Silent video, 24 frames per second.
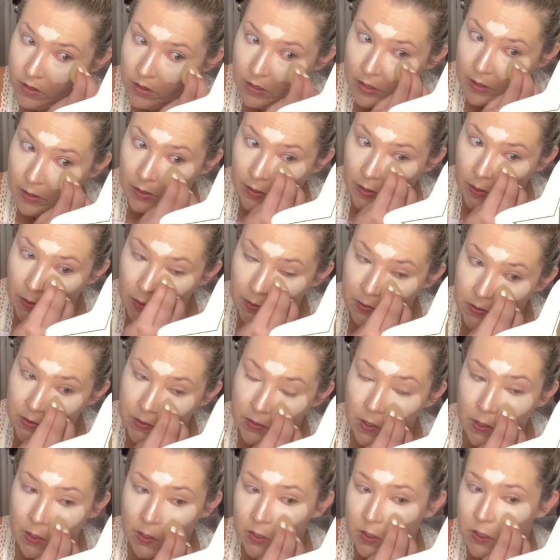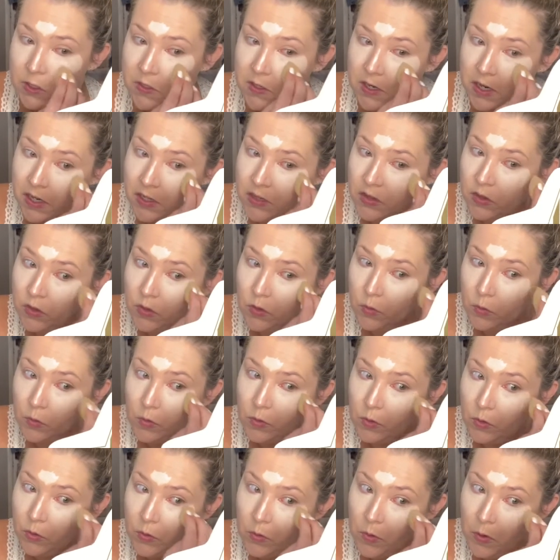The areas that kind of shine
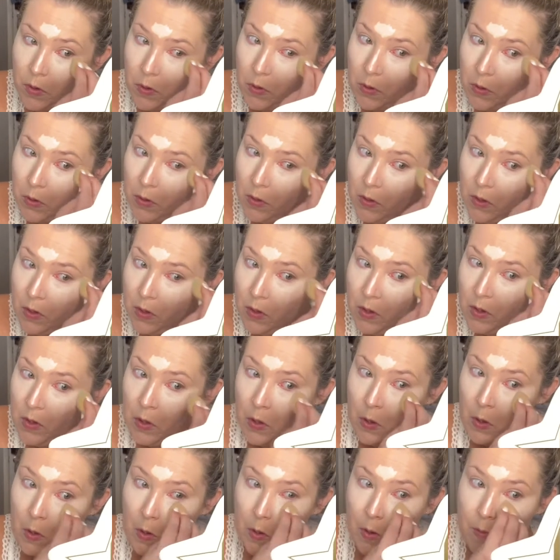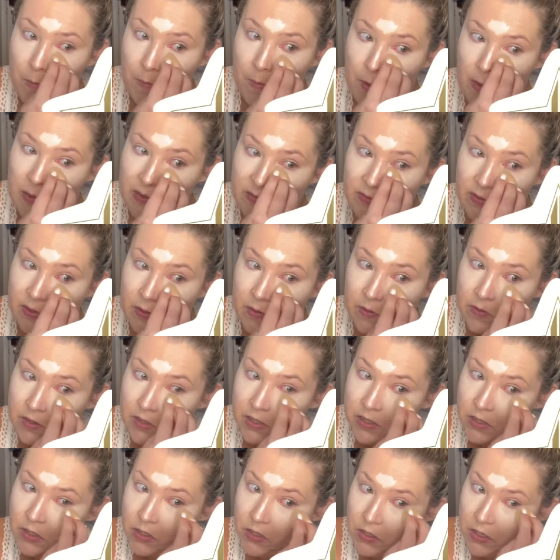through on my
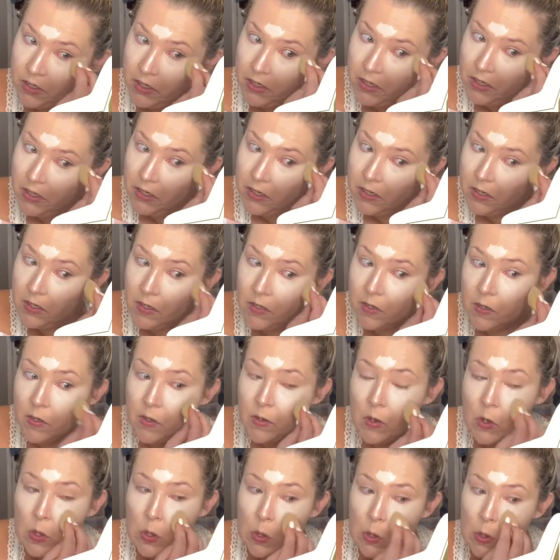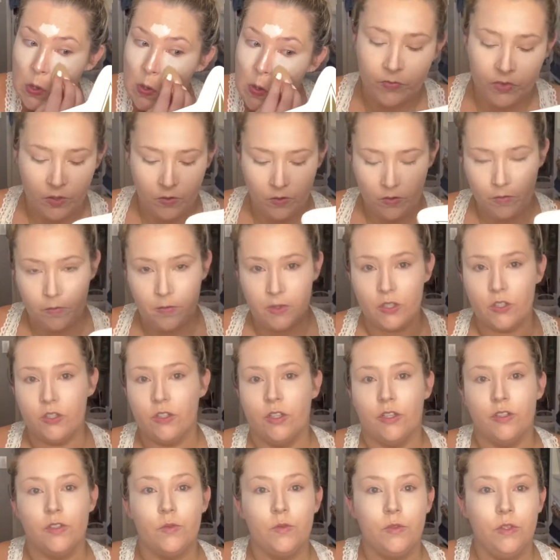foundation. And make sure
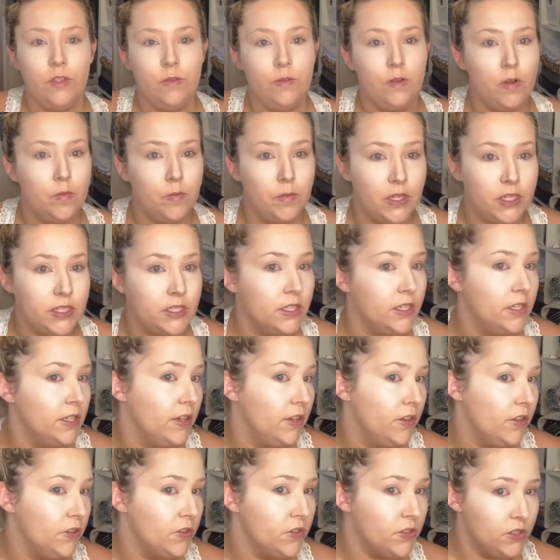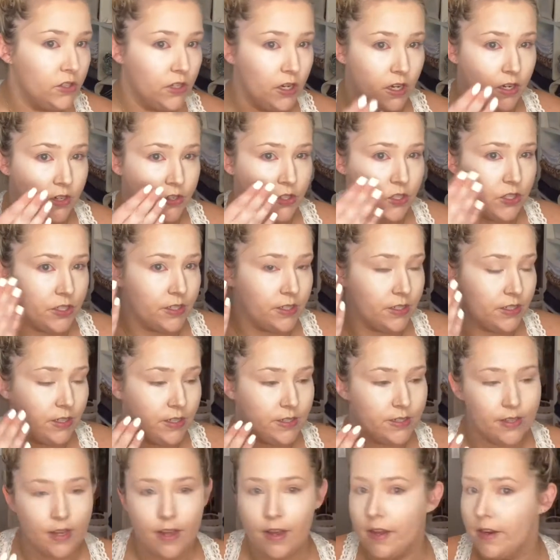that's really well blended and there's not just a
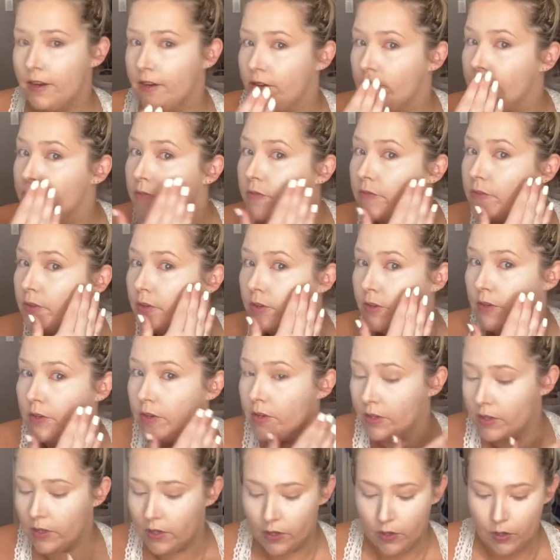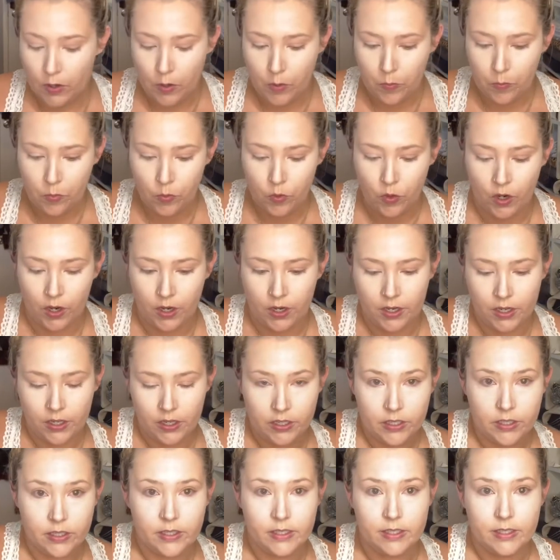ton of
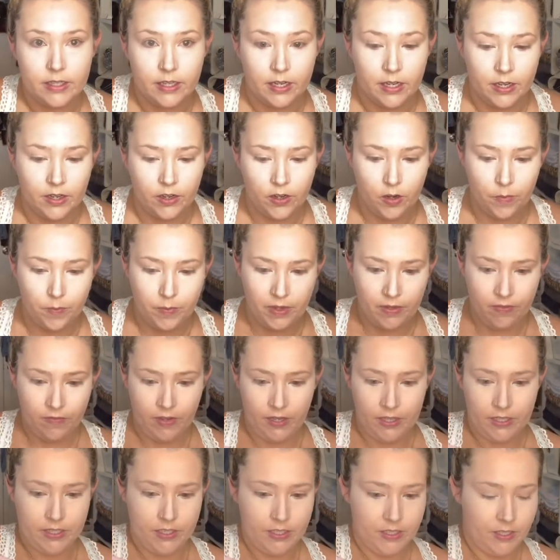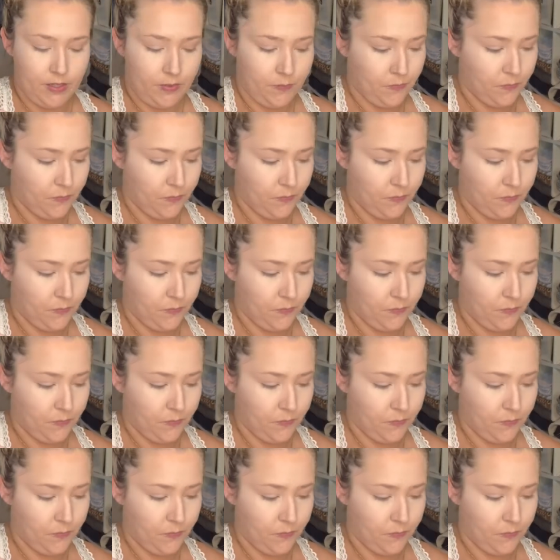product sitting on my face.